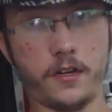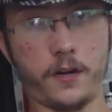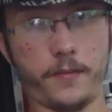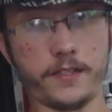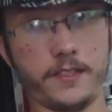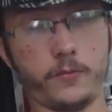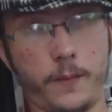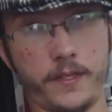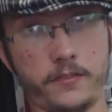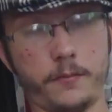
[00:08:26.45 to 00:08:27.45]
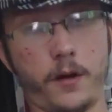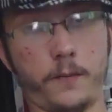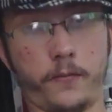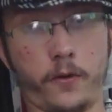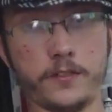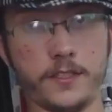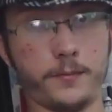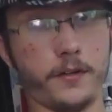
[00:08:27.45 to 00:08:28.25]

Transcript: Um, I seen weapons from the armed forces,